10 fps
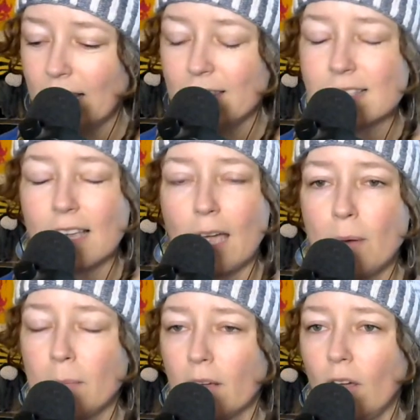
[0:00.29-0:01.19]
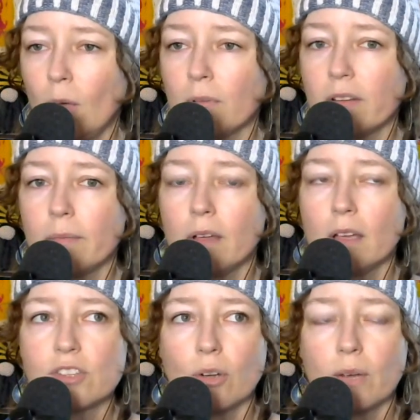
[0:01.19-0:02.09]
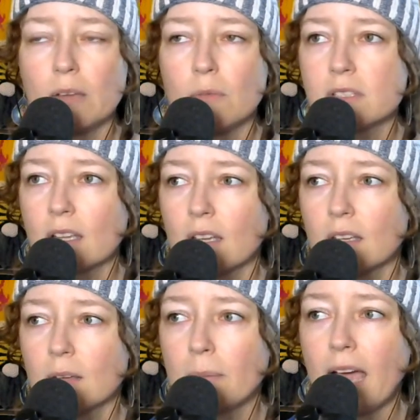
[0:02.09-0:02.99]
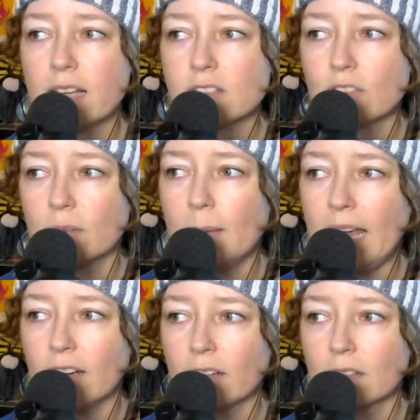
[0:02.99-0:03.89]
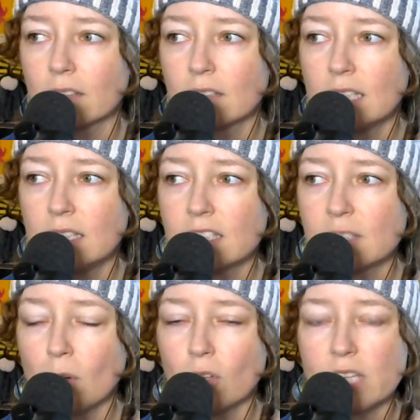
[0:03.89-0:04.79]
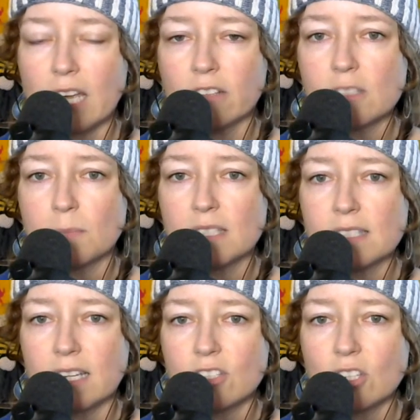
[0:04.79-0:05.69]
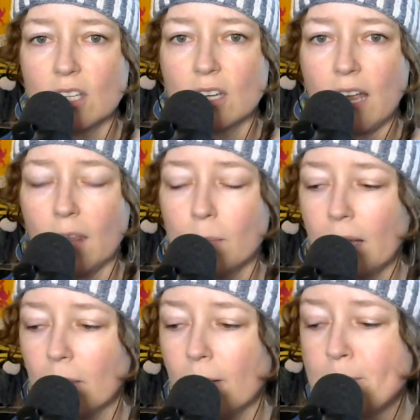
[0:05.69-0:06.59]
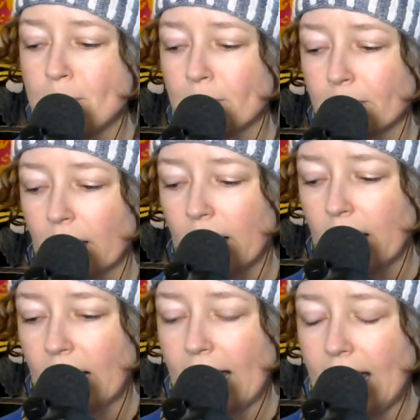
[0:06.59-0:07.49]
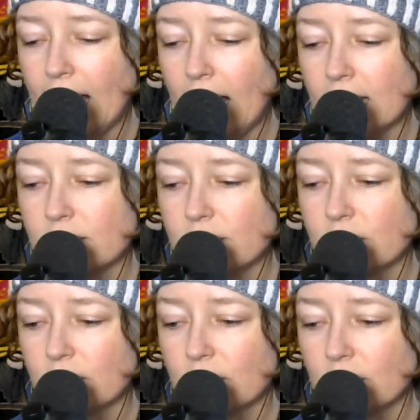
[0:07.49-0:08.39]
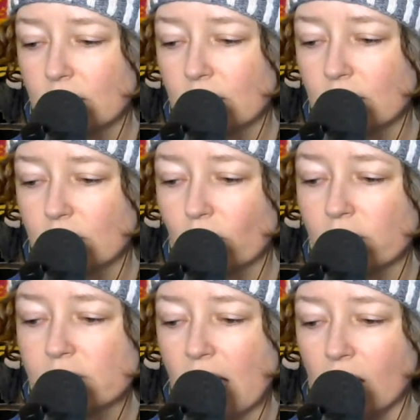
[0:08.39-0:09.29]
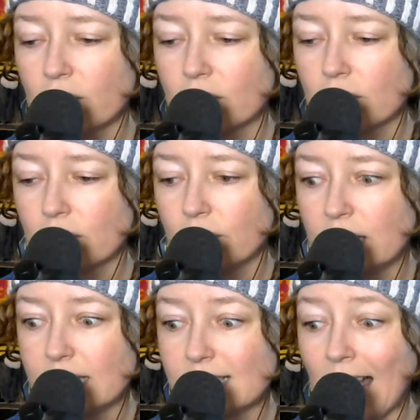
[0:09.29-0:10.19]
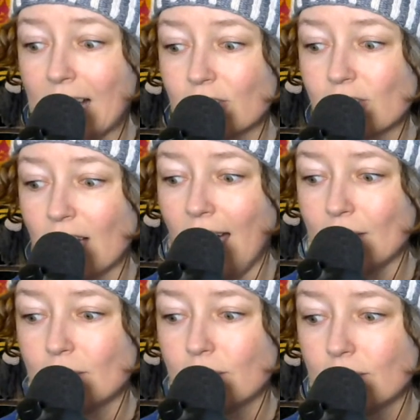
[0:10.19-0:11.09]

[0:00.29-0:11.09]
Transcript: This guy, Bubba Copeland, so he was a pastor and mayor in this small town, Smith Station, Alabama. And turns out the entire time